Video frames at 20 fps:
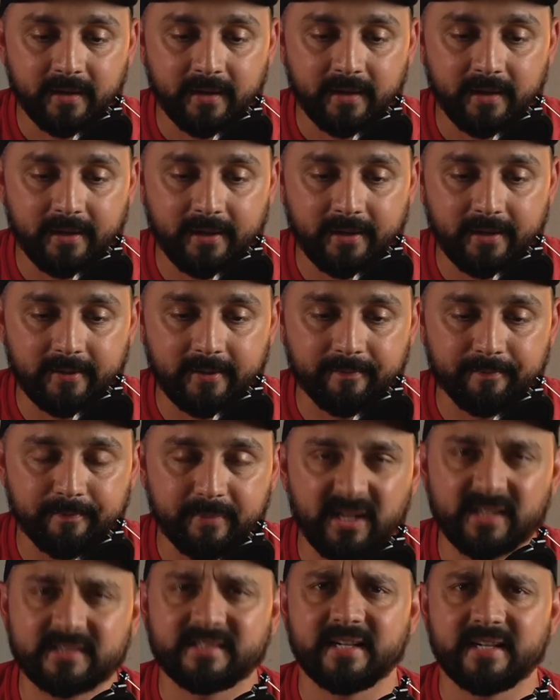But
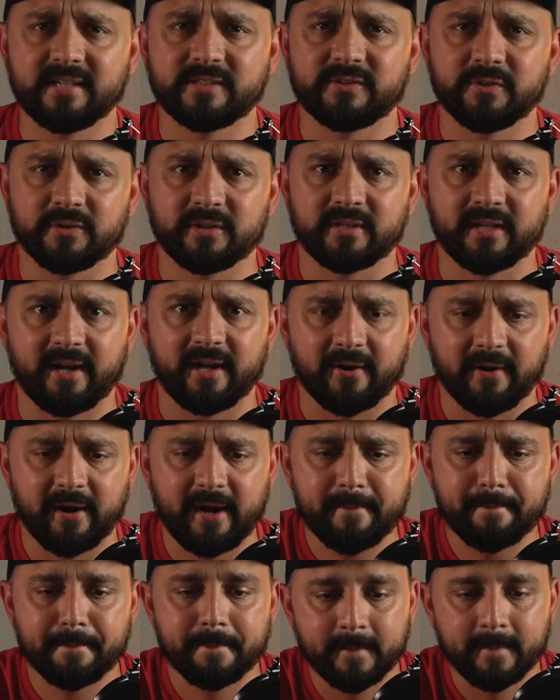let's get into it today, all
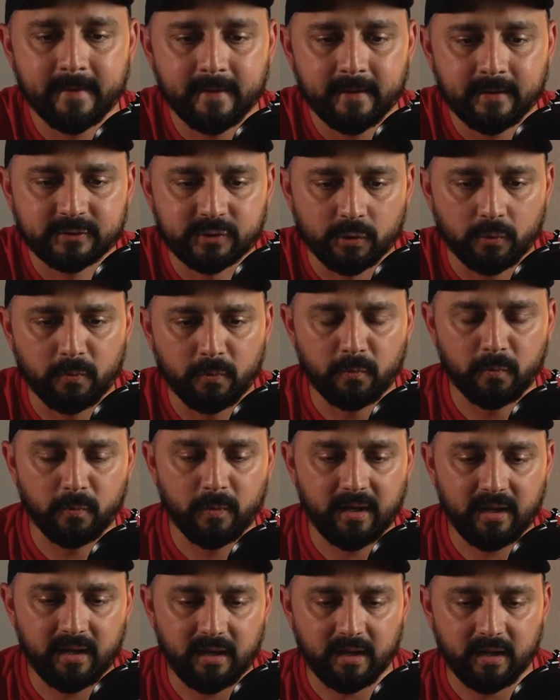right? So
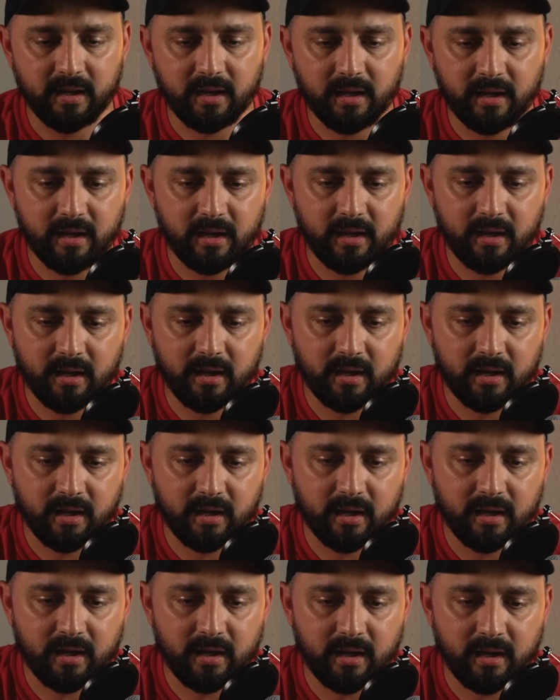
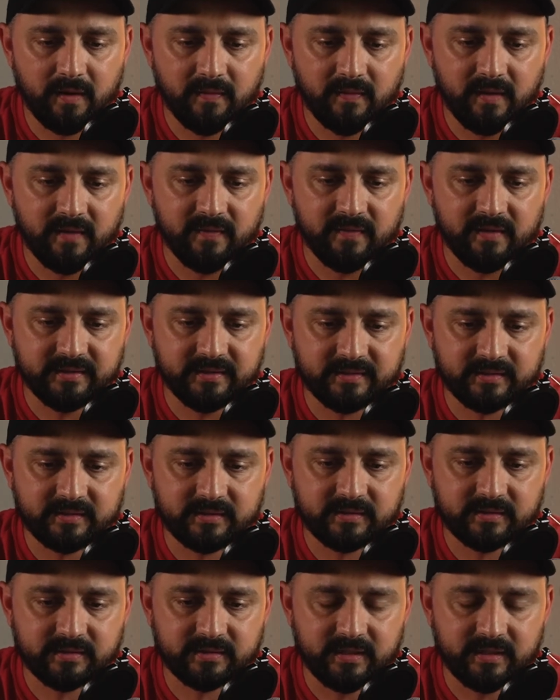in
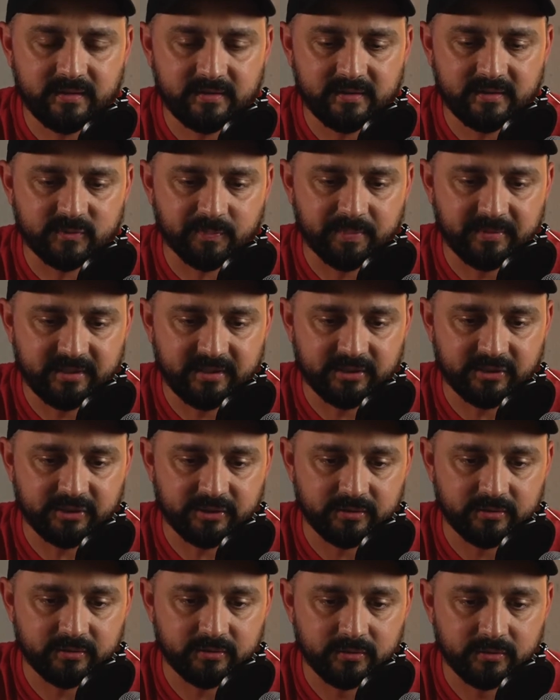this
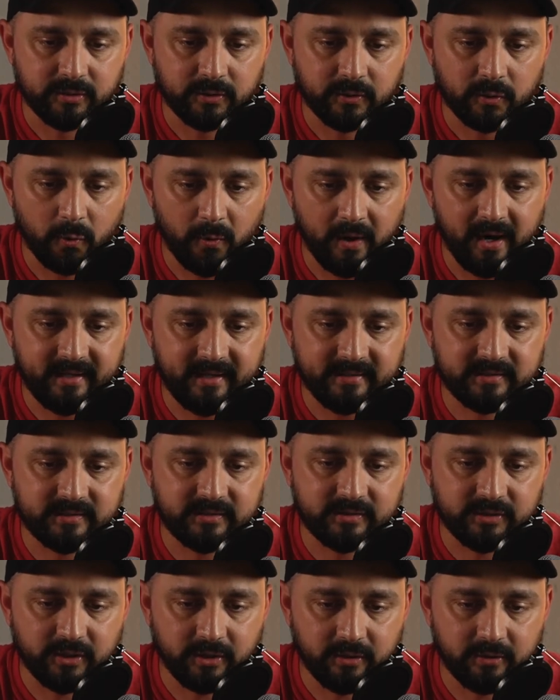petition,
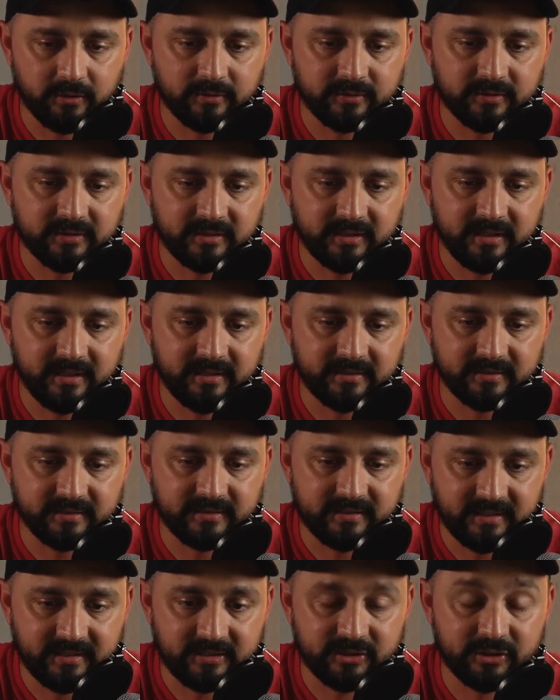Christ turns his
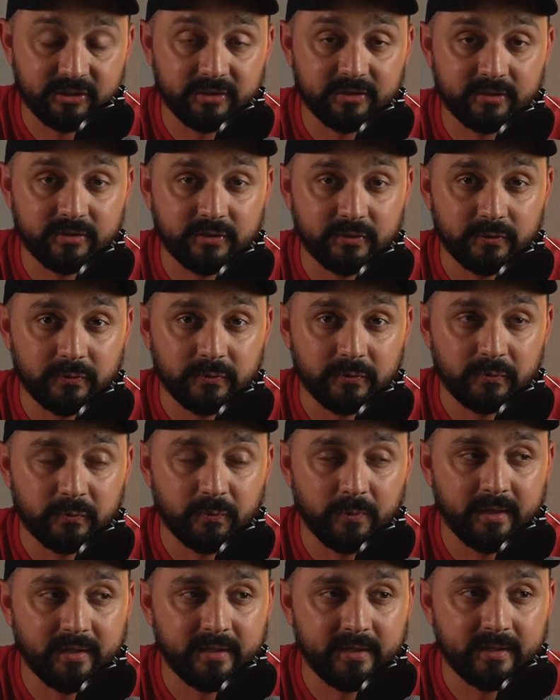attention to
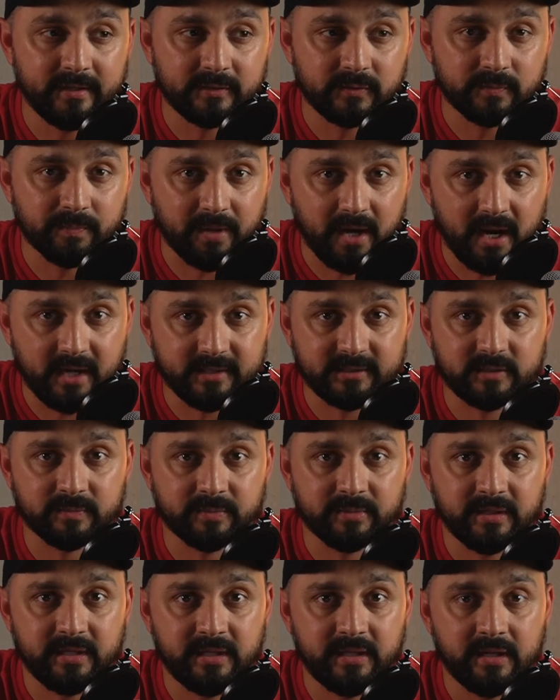what is
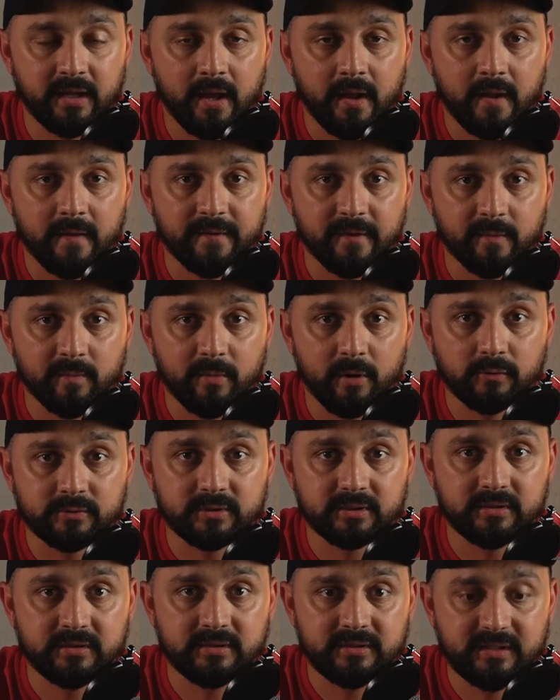possibly the
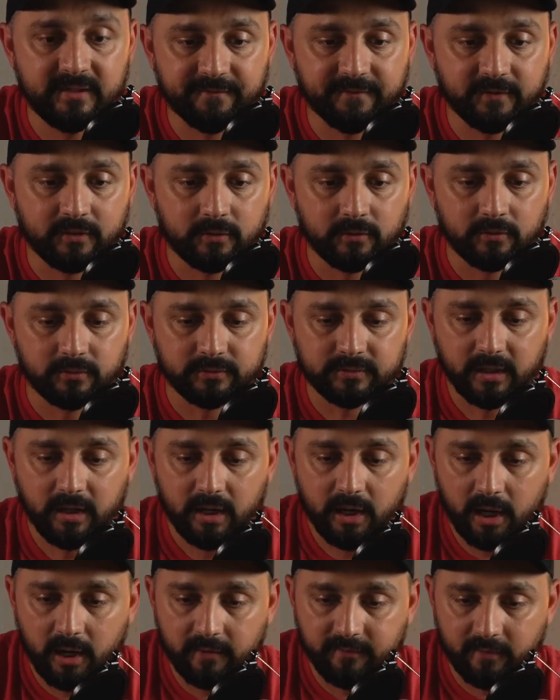most difficult
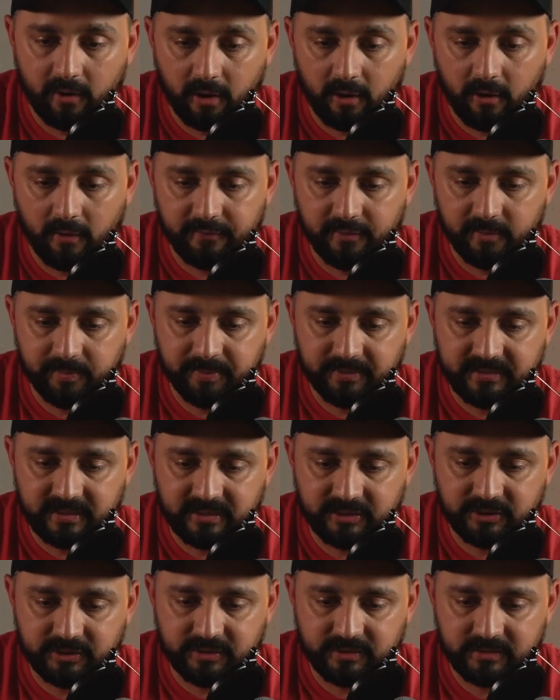of all the
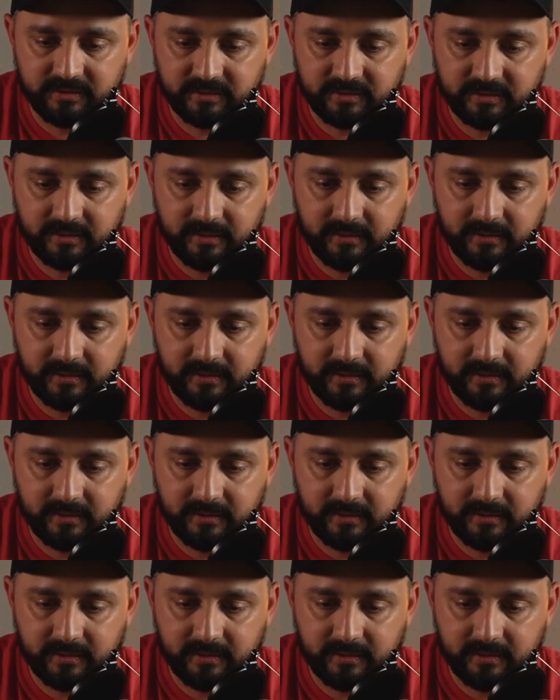petitions